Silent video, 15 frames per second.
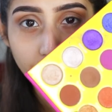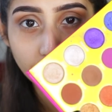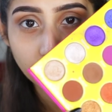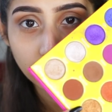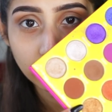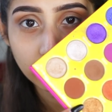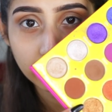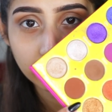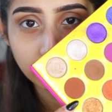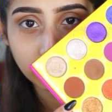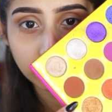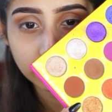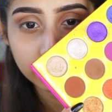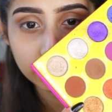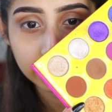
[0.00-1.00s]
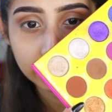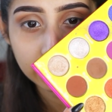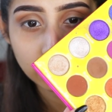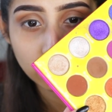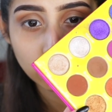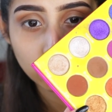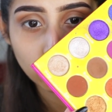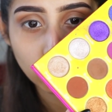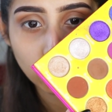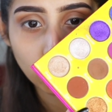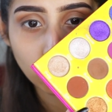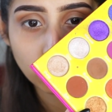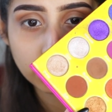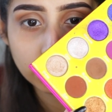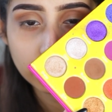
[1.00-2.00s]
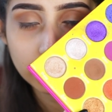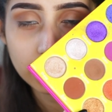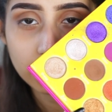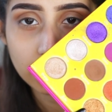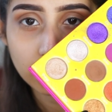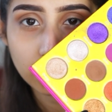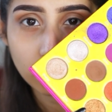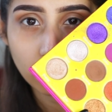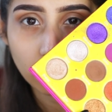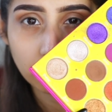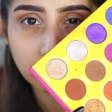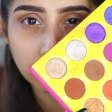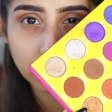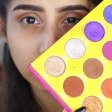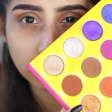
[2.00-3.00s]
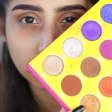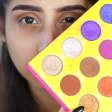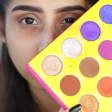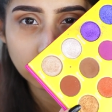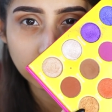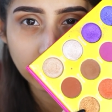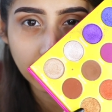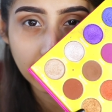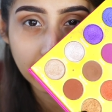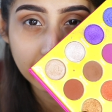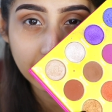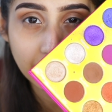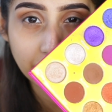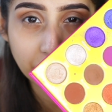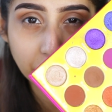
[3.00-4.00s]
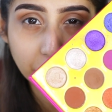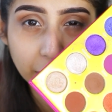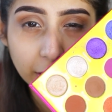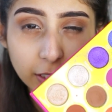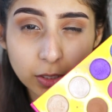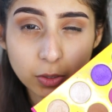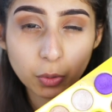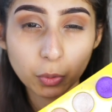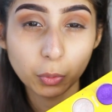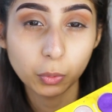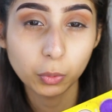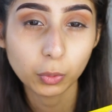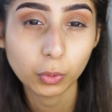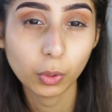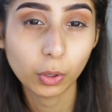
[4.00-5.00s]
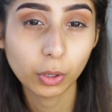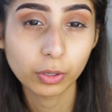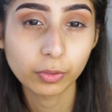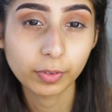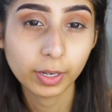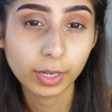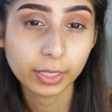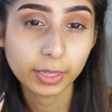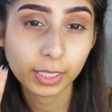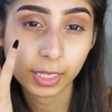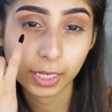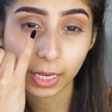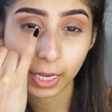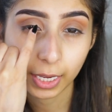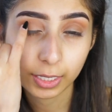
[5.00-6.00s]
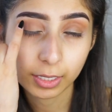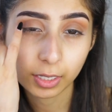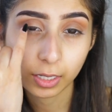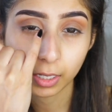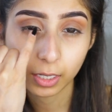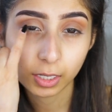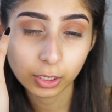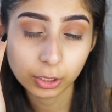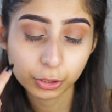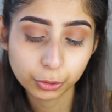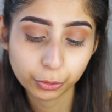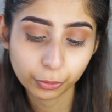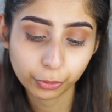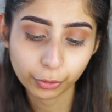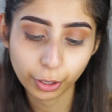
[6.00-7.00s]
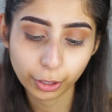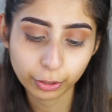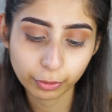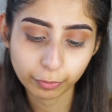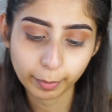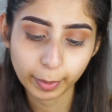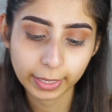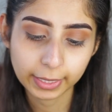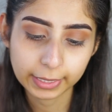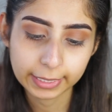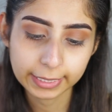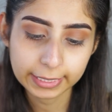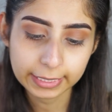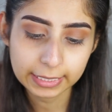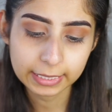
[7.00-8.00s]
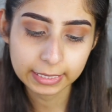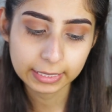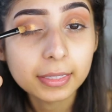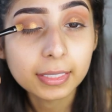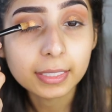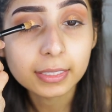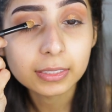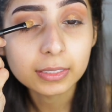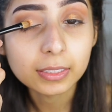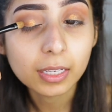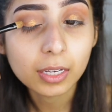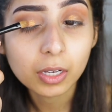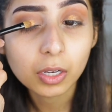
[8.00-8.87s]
for the lid, I'm going to take this gorgeous copper shade and put this all over the inner 2/3 of my lid. This